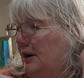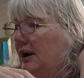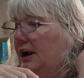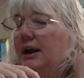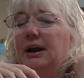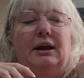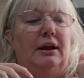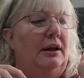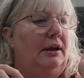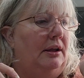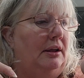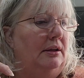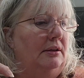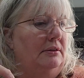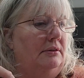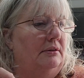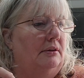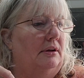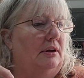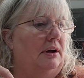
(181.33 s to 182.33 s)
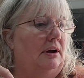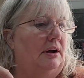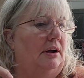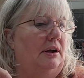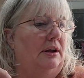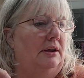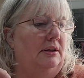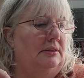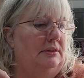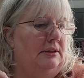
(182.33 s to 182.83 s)
and
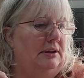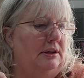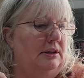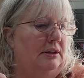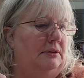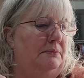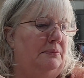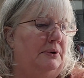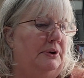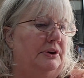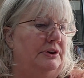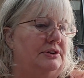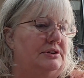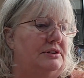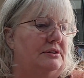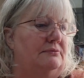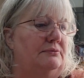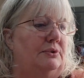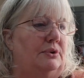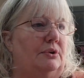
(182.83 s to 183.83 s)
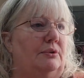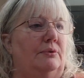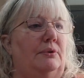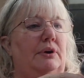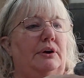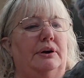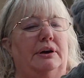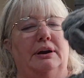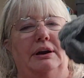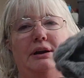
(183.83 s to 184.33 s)
I did put some more work
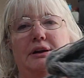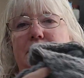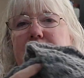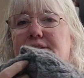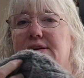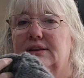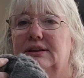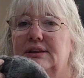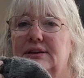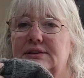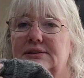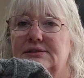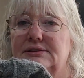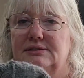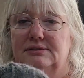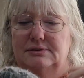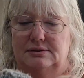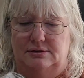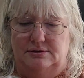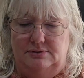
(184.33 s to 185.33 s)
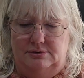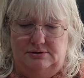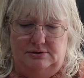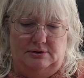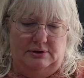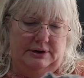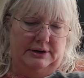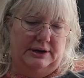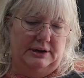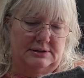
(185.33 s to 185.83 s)
into this, so
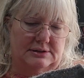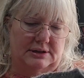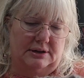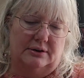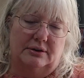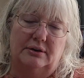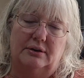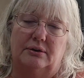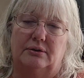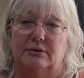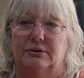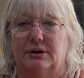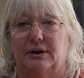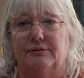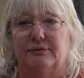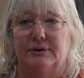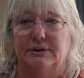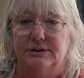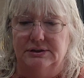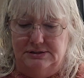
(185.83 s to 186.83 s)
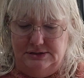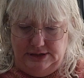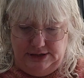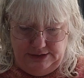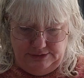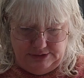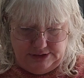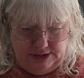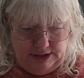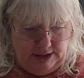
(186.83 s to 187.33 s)
I guess I could hold off on the
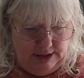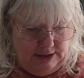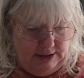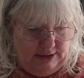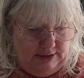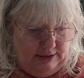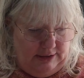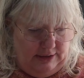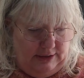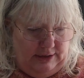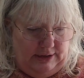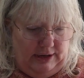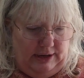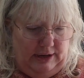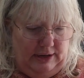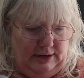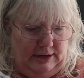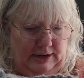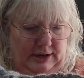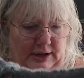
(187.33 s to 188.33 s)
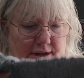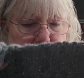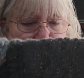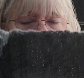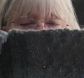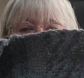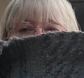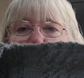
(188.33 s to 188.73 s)
sleeves and add more